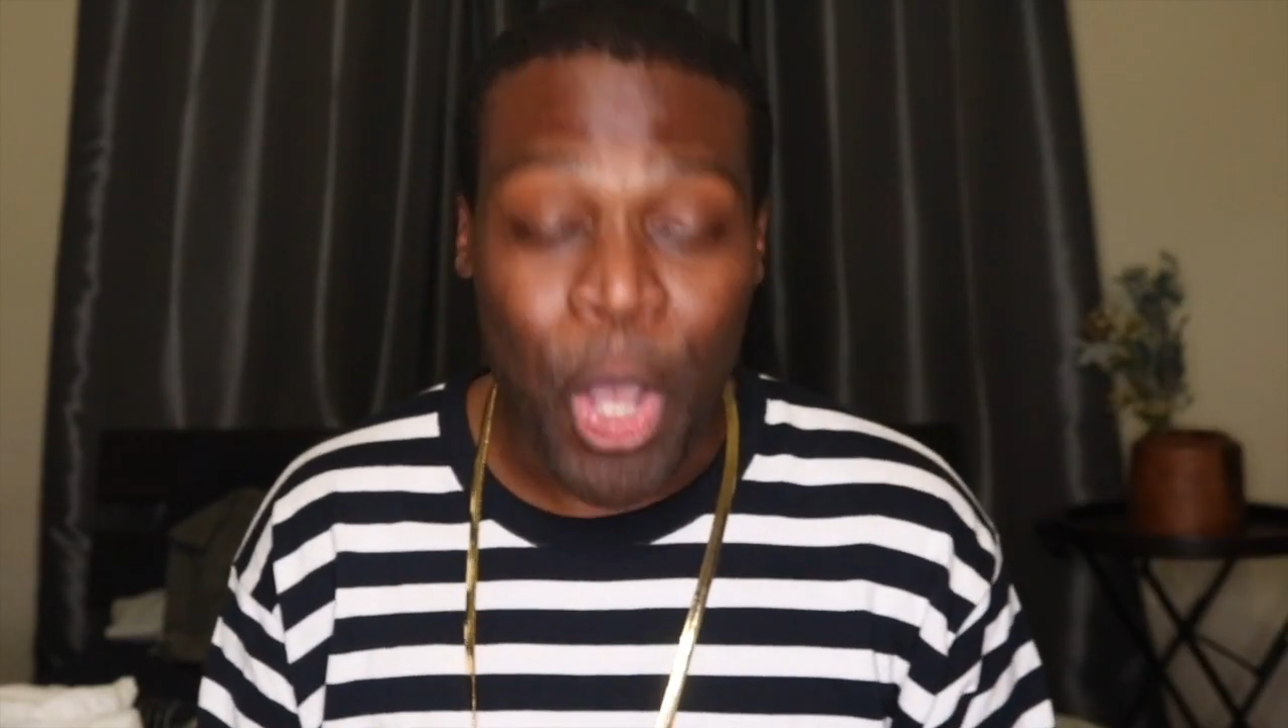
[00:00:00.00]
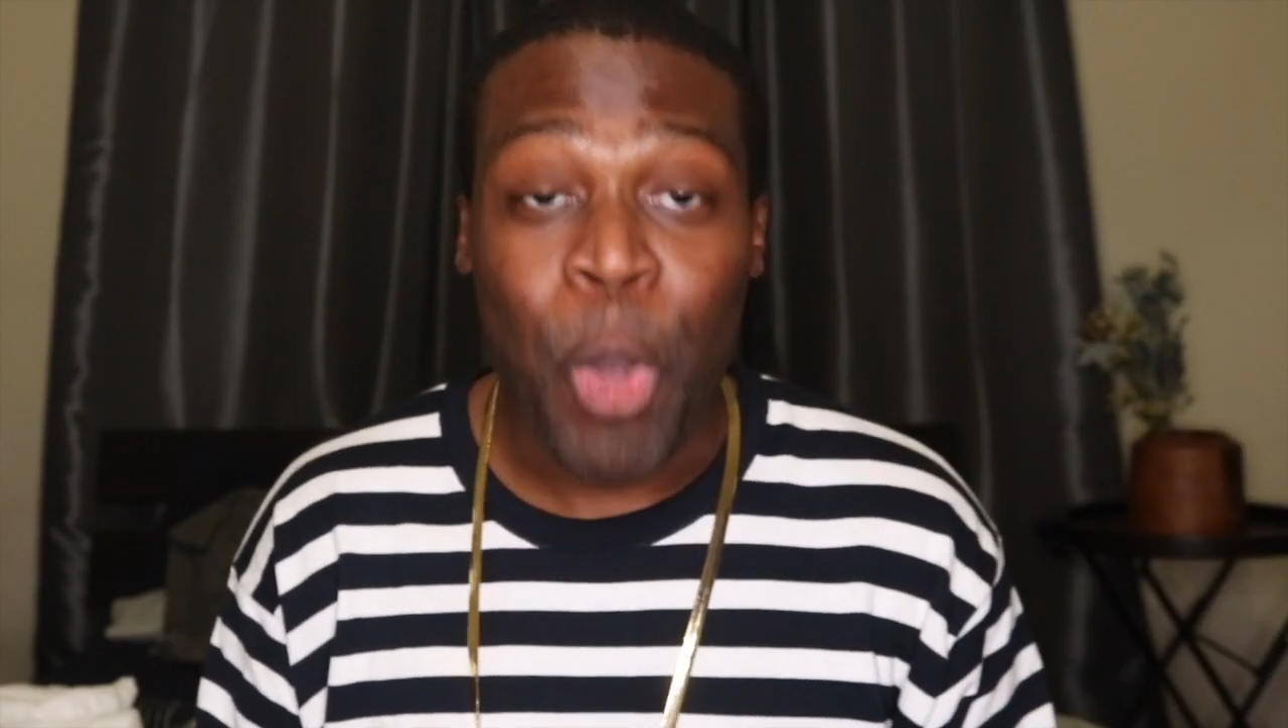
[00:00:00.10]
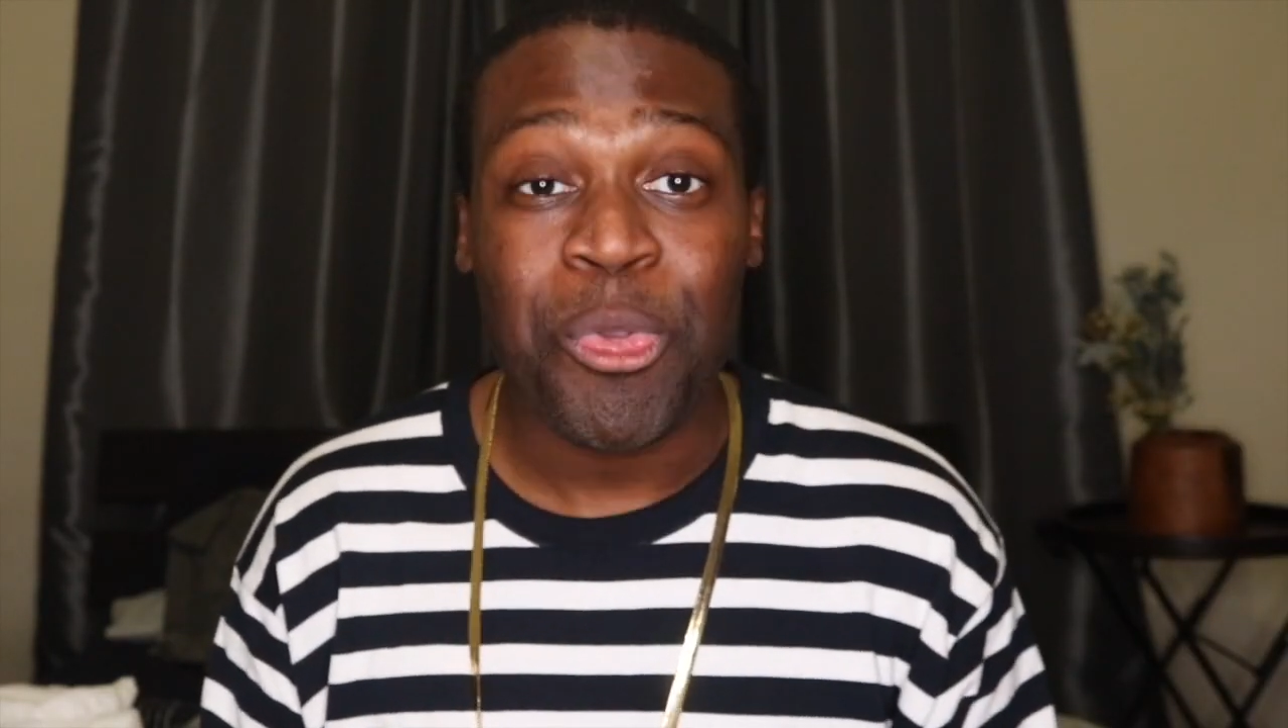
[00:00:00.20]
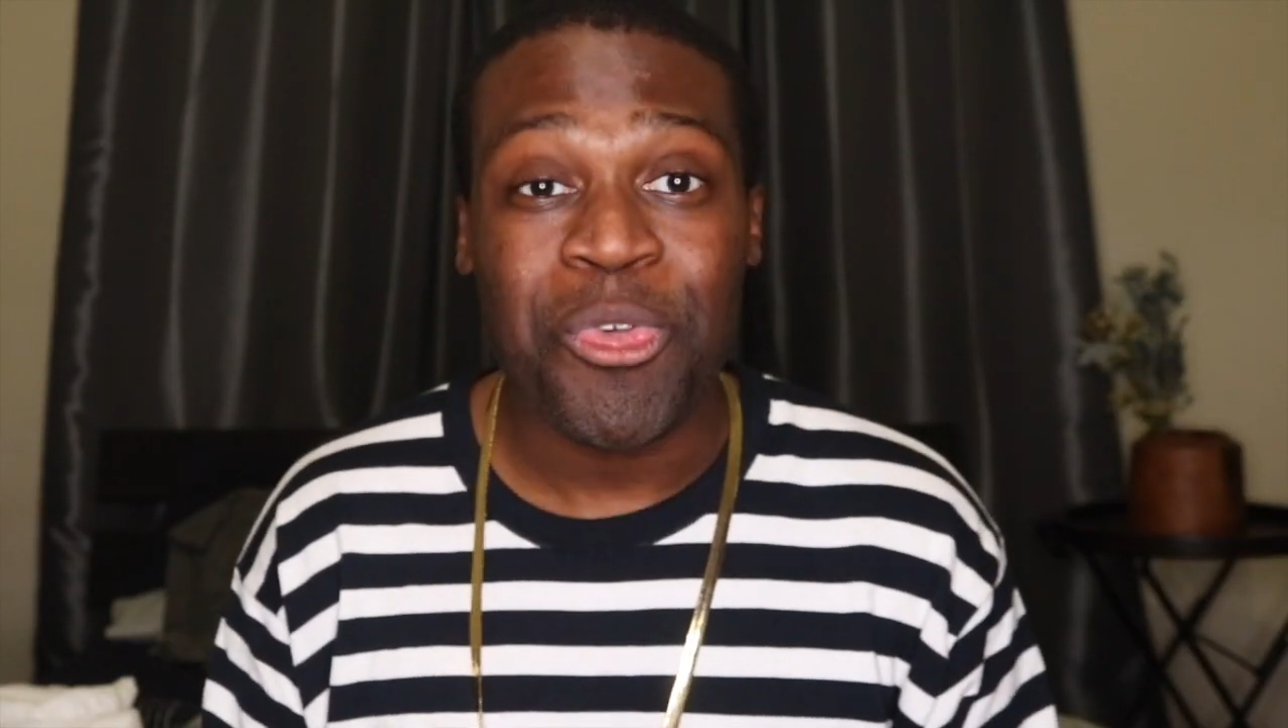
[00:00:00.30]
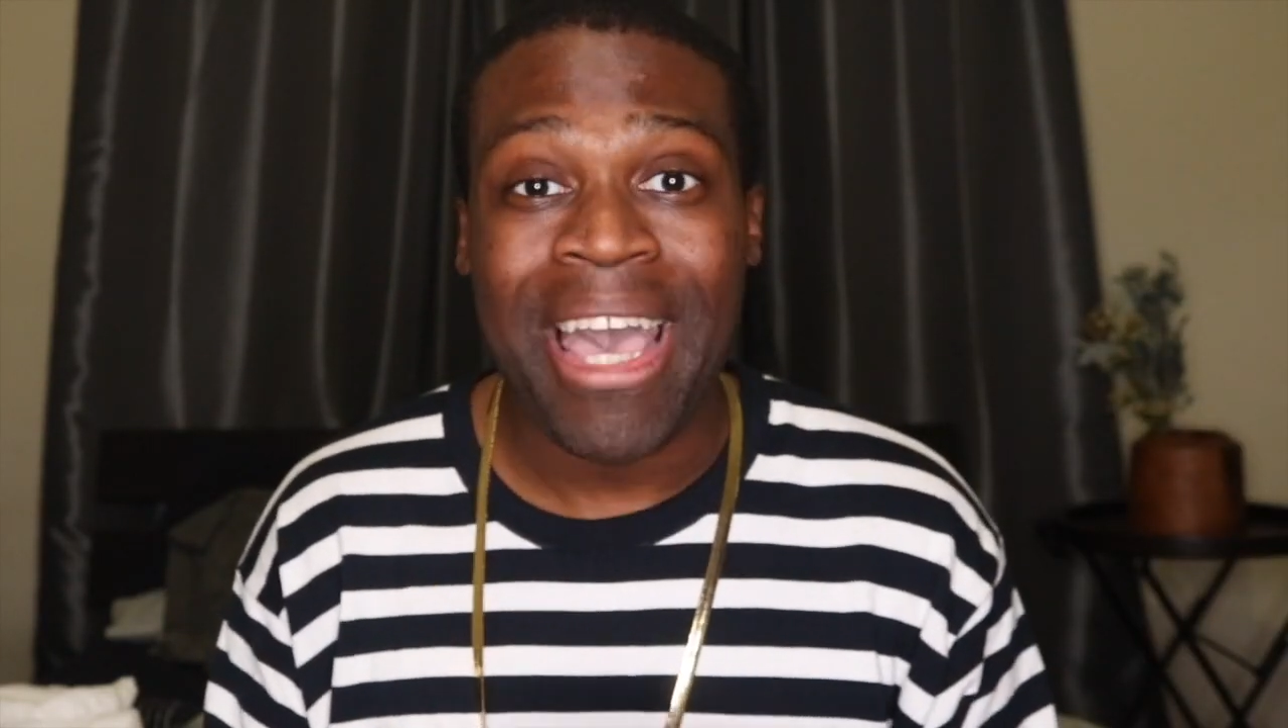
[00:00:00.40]
I
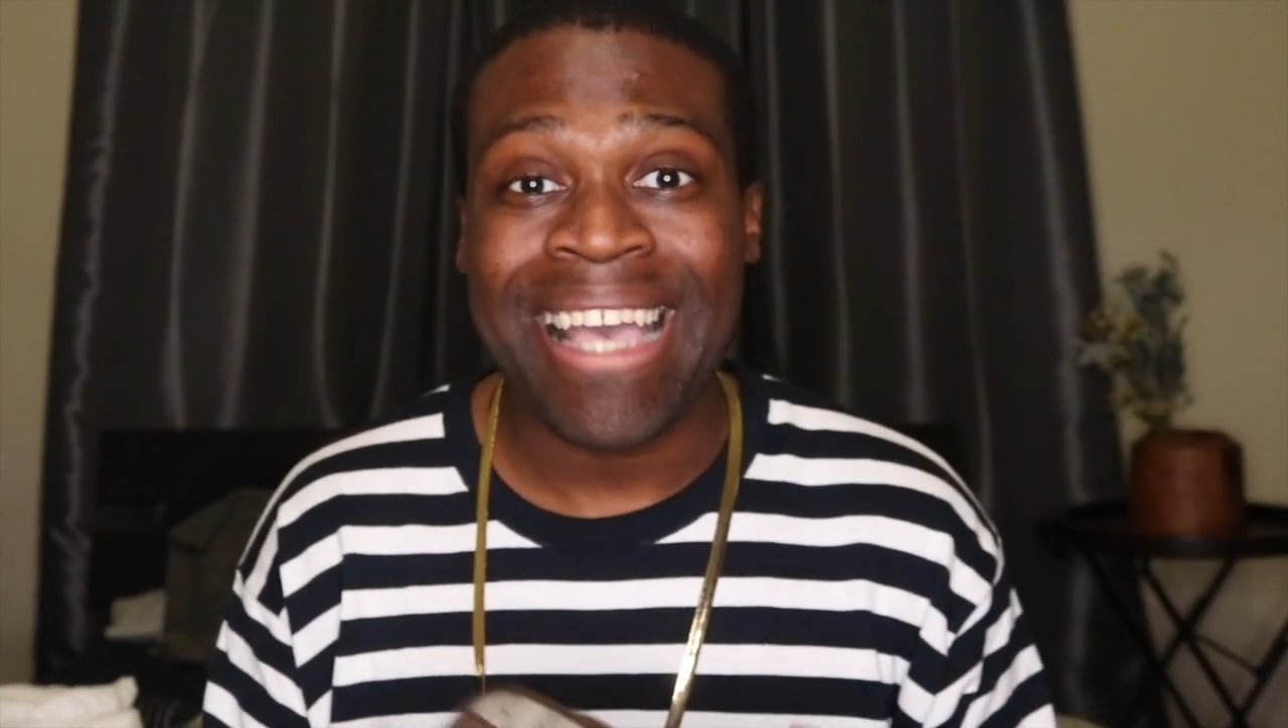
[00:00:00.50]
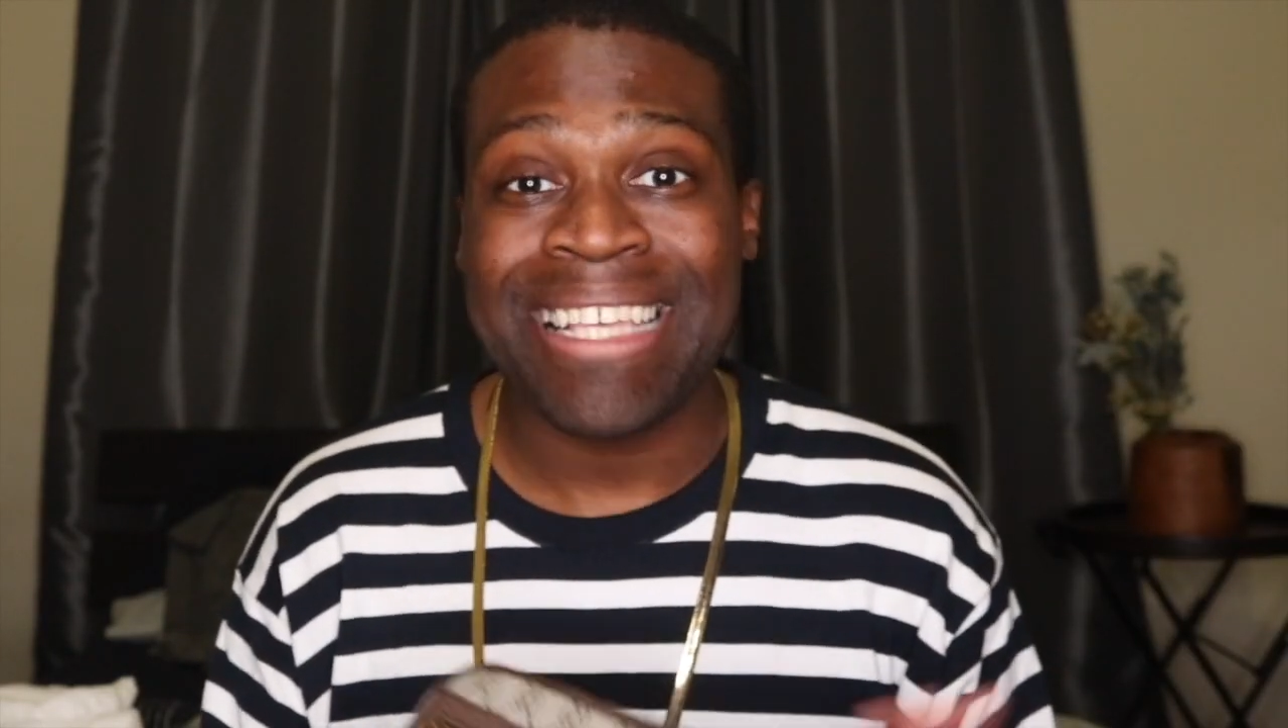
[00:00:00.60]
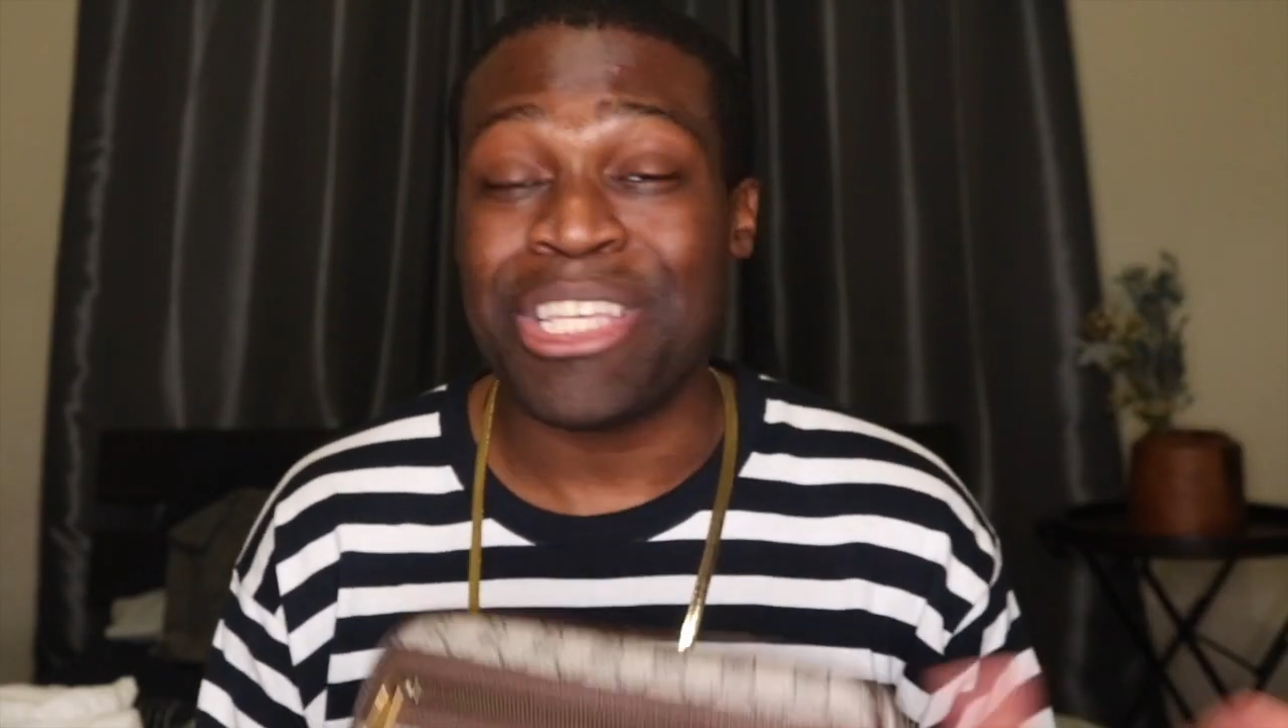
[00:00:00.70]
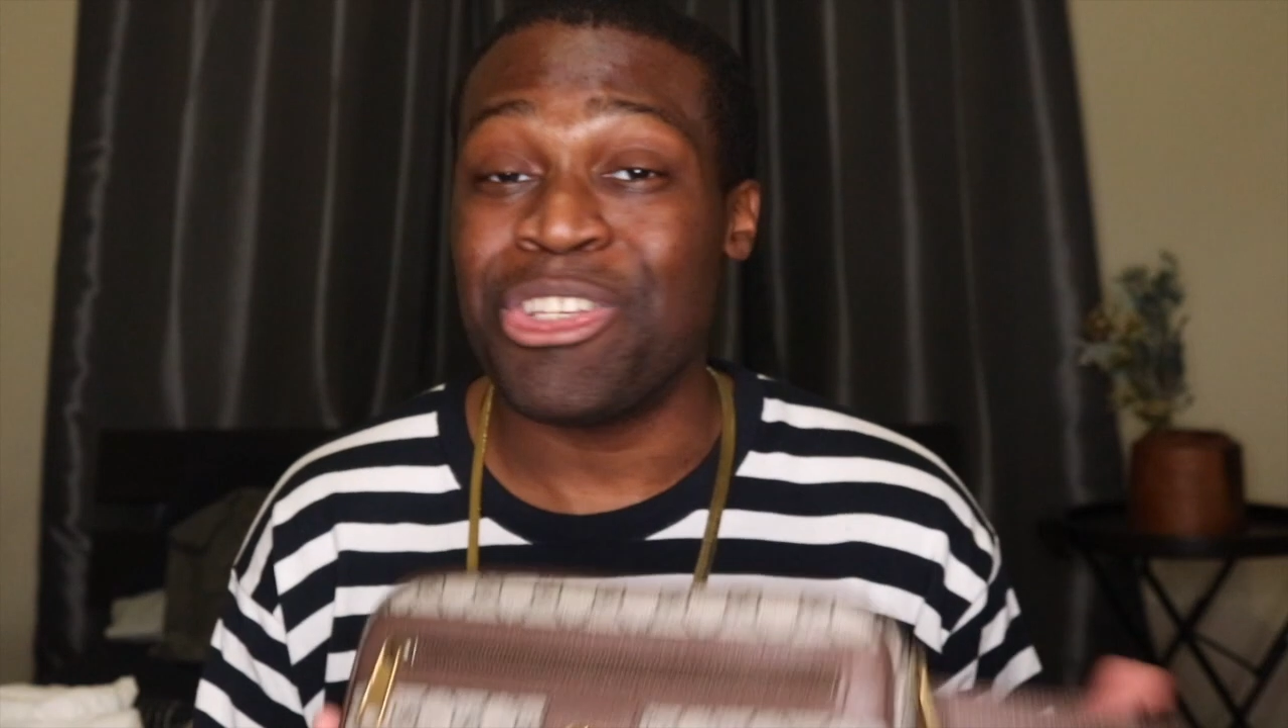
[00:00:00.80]
hope you guys